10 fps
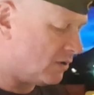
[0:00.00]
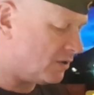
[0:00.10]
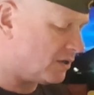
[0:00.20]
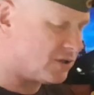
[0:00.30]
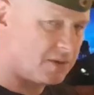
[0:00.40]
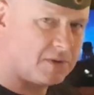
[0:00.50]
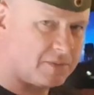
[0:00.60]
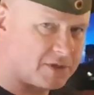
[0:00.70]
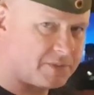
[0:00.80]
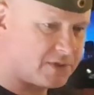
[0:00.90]
They did seem a little
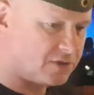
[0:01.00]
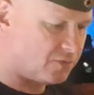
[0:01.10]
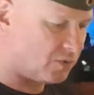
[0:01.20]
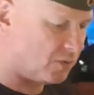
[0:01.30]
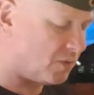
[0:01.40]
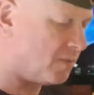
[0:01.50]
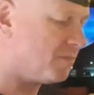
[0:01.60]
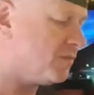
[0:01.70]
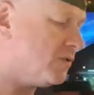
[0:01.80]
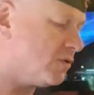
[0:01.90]
bit expensive for what they
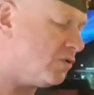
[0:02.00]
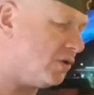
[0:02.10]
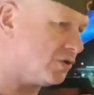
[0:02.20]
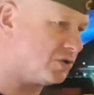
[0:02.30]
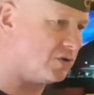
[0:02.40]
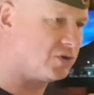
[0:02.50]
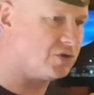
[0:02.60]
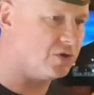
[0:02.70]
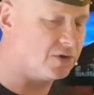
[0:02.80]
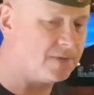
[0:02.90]
were. Cut long story
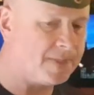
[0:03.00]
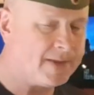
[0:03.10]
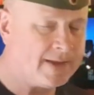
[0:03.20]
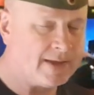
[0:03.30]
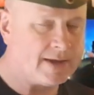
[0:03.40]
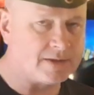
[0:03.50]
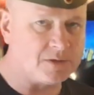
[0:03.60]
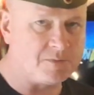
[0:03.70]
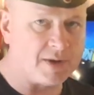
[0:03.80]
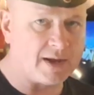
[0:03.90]
short, I
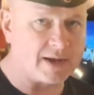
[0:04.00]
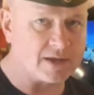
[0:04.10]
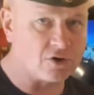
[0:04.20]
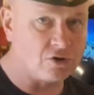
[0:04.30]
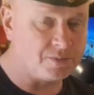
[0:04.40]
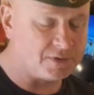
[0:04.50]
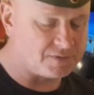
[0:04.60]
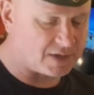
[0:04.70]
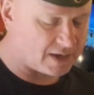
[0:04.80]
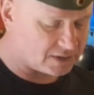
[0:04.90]
did buy a couple of
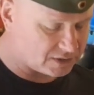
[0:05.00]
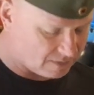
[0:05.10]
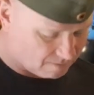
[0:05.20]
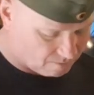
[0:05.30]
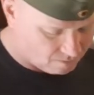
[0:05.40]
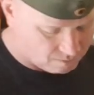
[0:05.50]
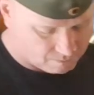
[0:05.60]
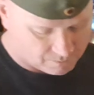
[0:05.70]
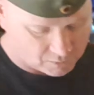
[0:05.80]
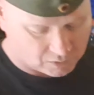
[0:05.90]
Deacs
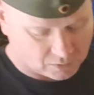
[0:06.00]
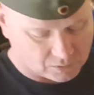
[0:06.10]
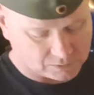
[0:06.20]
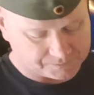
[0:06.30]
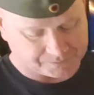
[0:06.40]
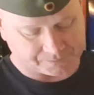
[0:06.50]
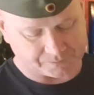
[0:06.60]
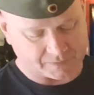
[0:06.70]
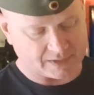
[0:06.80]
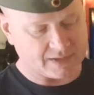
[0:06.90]
not long ago,
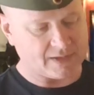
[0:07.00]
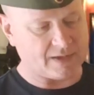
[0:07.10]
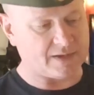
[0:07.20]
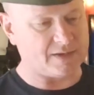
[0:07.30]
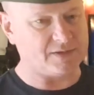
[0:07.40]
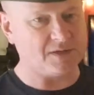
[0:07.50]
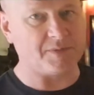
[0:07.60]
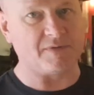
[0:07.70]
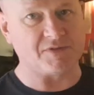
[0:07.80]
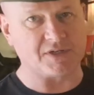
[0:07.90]
and I did a
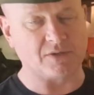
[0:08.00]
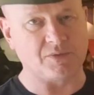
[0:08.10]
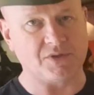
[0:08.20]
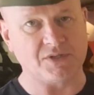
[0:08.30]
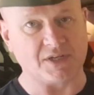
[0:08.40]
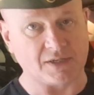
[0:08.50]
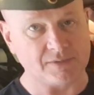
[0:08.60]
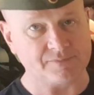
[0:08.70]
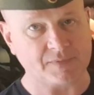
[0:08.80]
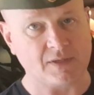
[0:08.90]
bit of a deal with the dealer,
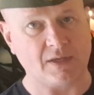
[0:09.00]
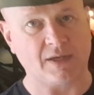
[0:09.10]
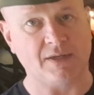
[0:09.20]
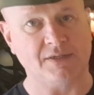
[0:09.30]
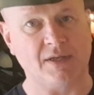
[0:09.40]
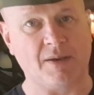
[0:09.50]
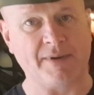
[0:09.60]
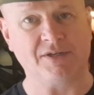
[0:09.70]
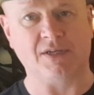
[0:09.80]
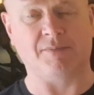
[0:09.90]
and I
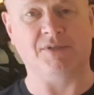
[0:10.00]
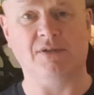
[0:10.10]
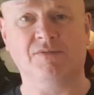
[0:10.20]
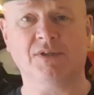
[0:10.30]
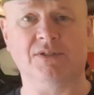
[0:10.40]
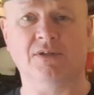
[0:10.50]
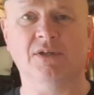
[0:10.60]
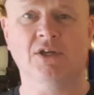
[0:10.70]
managed to get myself this.